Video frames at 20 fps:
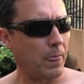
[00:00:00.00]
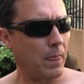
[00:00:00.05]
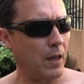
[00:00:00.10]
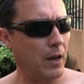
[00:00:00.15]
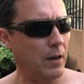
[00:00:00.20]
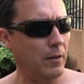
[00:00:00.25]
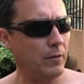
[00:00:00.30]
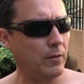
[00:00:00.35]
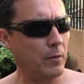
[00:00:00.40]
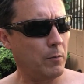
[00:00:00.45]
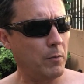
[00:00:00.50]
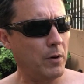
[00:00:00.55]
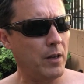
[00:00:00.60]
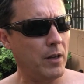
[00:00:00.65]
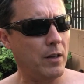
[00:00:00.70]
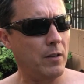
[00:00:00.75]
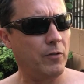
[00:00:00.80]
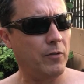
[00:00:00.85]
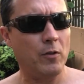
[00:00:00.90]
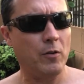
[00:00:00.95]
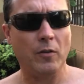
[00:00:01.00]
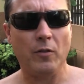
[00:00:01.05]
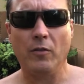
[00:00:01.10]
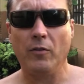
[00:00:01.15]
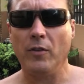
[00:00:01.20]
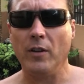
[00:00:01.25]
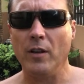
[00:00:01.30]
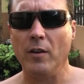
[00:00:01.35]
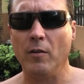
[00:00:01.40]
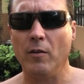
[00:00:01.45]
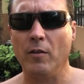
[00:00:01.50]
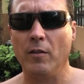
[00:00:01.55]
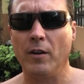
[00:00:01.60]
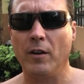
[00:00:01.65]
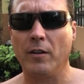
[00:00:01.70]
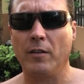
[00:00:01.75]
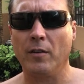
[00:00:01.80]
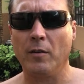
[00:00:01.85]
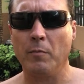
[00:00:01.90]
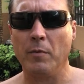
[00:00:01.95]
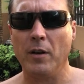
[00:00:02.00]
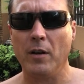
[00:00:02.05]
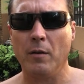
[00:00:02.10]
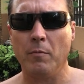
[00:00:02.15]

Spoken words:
Hey, somebody, if you can see on there, tell me how